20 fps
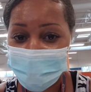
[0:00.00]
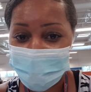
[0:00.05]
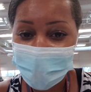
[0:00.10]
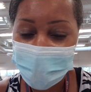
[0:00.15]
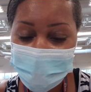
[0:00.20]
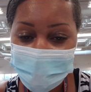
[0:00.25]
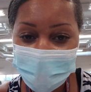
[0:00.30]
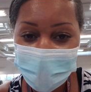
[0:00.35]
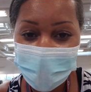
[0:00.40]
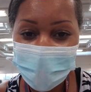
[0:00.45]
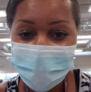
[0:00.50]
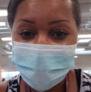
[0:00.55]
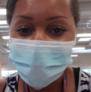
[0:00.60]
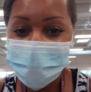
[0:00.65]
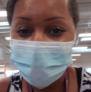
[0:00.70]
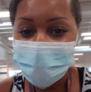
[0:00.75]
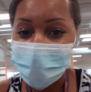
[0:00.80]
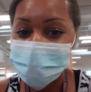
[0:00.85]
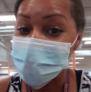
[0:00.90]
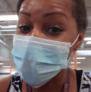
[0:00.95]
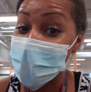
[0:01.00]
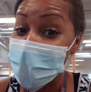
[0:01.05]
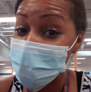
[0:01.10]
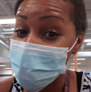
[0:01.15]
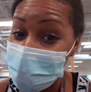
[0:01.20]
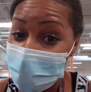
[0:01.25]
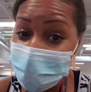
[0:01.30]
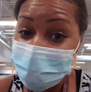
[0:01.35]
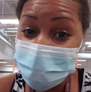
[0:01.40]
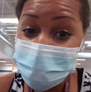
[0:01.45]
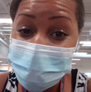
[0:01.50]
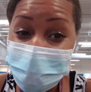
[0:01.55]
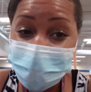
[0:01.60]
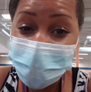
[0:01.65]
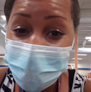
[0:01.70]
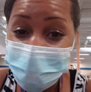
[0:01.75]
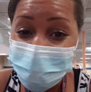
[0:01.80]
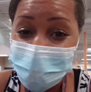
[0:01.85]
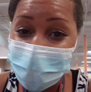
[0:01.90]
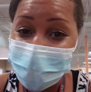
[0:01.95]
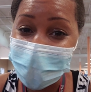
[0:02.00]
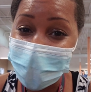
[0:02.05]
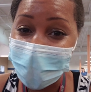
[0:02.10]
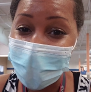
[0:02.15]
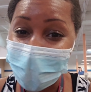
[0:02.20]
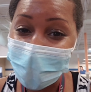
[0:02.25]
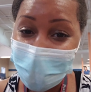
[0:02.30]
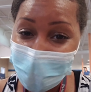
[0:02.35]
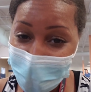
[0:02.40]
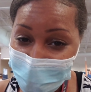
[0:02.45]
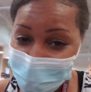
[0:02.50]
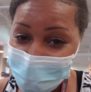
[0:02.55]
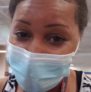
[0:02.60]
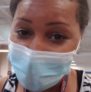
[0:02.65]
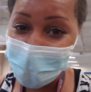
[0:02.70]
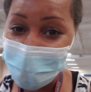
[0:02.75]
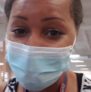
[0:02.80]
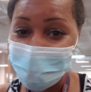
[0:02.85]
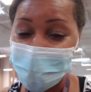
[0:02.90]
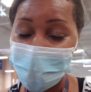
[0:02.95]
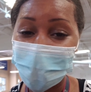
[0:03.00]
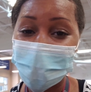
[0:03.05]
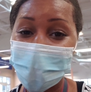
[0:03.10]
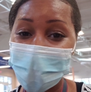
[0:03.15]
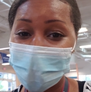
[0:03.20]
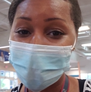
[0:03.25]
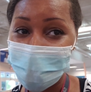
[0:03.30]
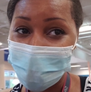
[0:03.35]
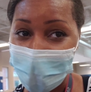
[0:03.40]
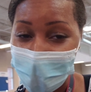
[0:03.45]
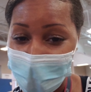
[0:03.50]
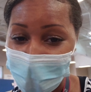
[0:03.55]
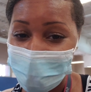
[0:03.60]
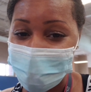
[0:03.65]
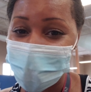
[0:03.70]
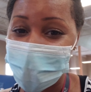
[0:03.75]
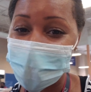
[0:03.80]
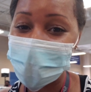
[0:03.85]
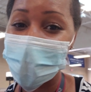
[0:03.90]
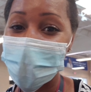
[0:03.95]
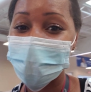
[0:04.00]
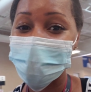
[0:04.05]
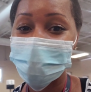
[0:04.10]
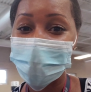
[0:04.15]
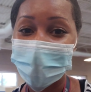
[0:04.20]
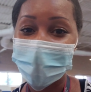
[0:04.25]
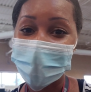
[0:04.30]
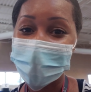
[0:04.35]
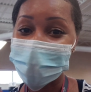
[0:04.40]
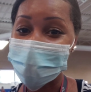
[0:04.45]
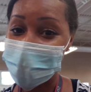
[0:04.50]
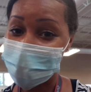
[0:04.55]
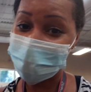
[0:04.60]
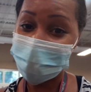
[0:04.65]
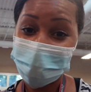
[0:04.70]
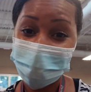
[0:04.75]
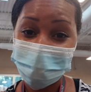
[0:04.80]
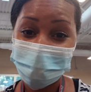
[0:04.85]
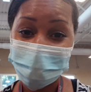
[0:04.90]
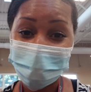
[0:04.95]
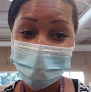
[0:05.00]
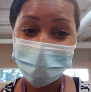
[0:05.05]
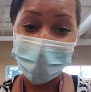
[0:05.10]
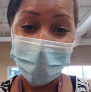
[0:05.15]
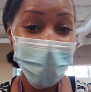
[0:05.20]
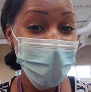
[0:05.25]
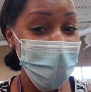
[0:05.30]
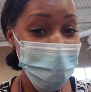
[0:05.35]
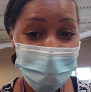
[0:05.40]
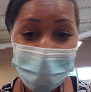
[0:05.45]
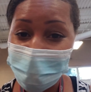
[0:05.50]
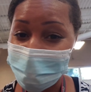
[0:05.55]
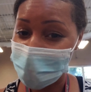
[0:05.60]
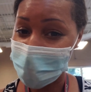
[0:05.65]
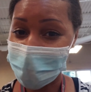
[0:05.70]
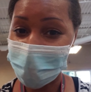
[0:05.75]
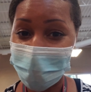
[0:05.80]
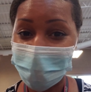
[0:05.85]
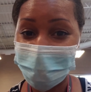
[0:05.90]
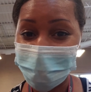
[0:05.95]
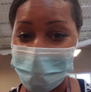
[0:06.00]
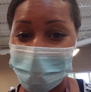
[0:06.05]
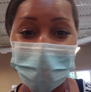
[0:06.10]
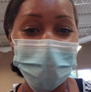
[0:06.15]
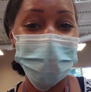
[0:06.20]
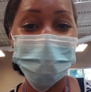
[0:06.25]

All right, you guys, I'm trying to find some stuff. We set a countdown on our clock, so listen, hang with me, y'all.